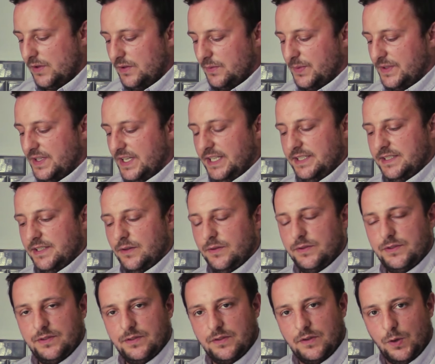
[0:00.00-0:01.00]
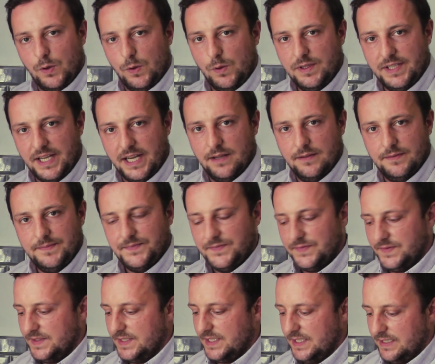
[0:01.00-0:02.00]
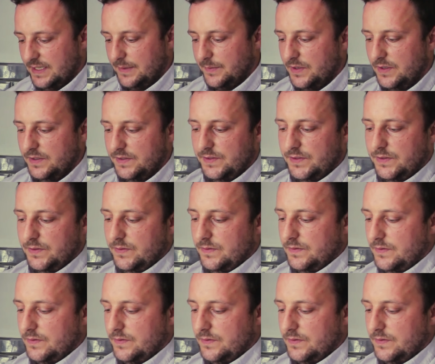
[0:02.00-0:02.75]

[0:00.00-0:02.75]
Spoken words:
boiled potatoes, cool down, and I'm going